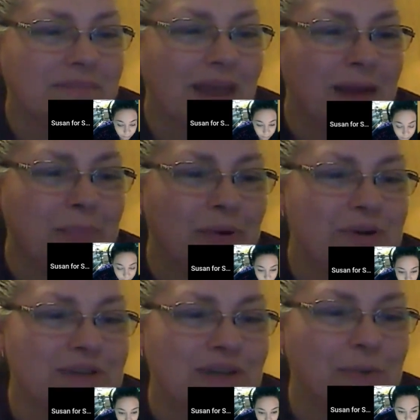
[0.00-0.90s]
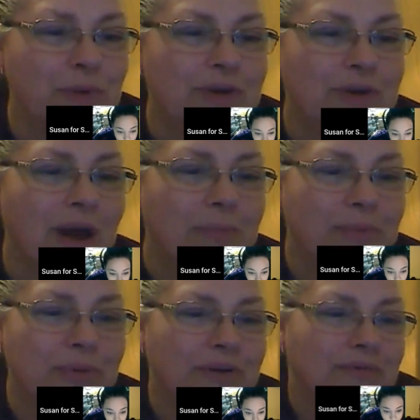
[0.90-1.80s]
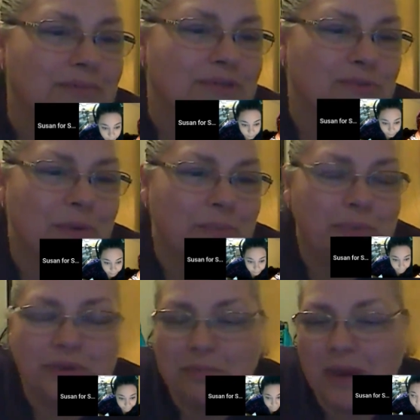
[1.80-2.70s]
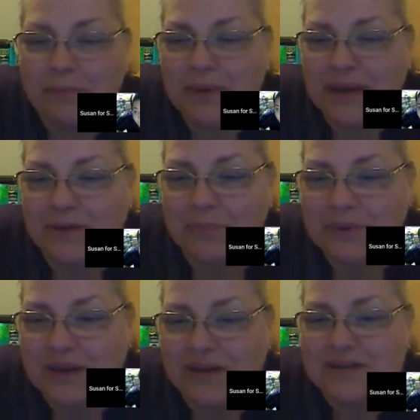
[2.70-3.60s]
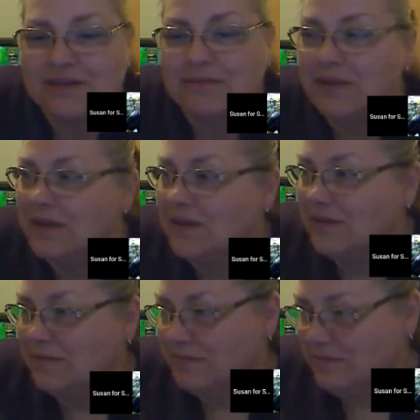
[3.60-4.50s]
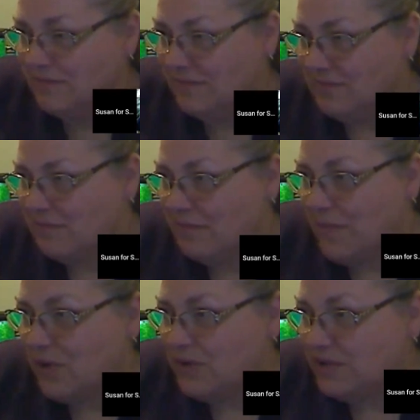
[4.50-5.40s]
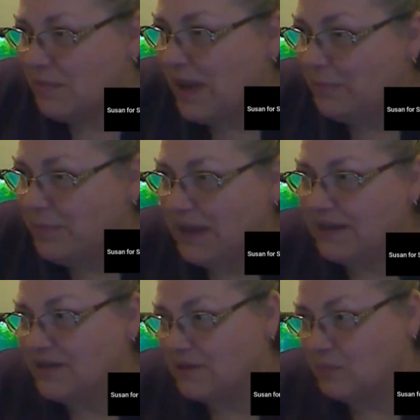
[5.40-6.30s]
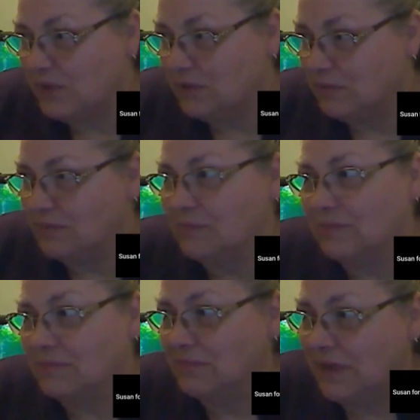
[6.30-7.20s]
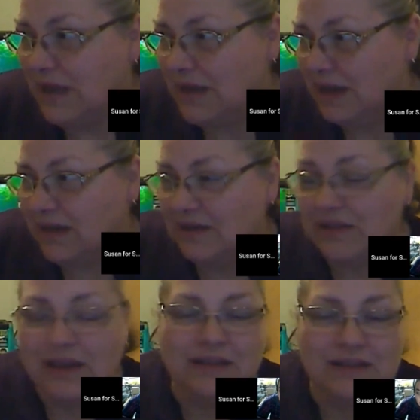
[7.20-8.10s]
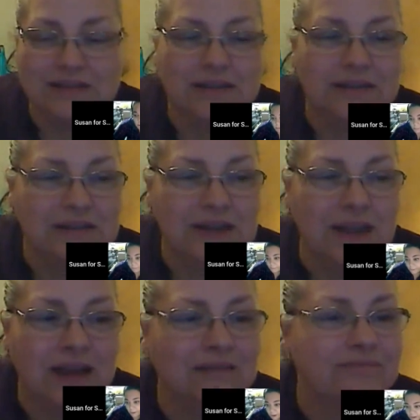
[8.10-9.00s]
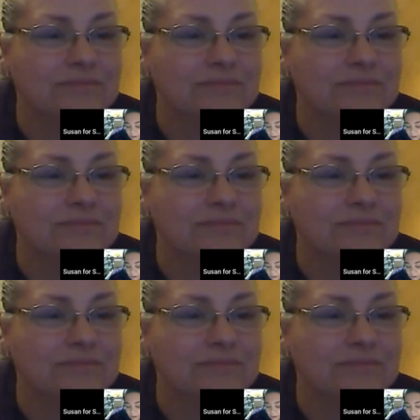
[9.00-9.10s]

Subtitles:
I personally would not put shrimp with my betta because most of my bettas will eat anything that's in the tank.